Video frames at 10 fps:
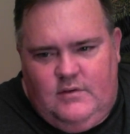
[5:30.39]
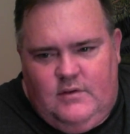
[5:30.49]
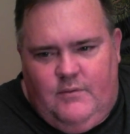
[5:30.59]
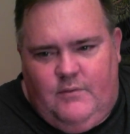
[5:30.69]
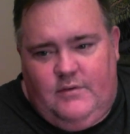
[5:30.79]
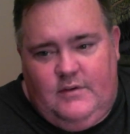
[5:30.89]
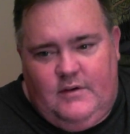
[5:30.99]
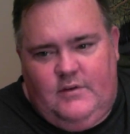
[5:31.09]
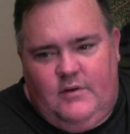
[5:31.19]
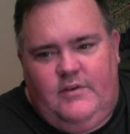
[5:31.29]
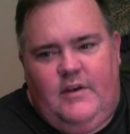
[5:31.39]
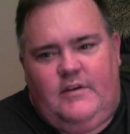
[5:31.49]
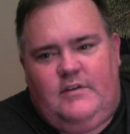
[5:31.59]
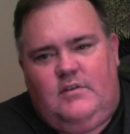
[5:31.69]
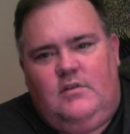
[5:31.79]
was
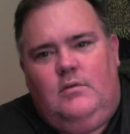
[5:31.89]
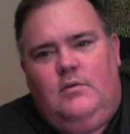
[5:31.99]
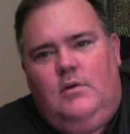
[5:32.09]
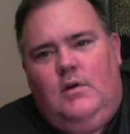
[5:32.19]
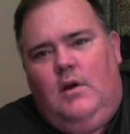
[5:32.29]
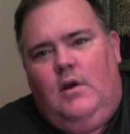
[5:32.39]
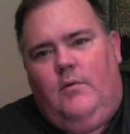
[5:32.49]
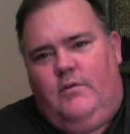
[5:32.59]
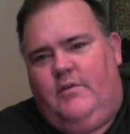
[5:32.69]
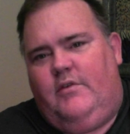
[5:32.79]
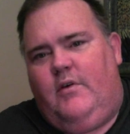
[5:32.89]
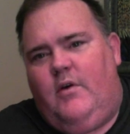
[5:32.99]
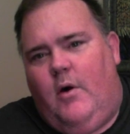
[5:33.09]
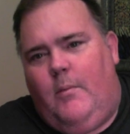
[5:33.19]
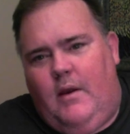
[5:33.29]
6:06, which is a good
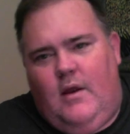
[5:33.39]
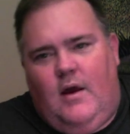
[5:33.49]
omen.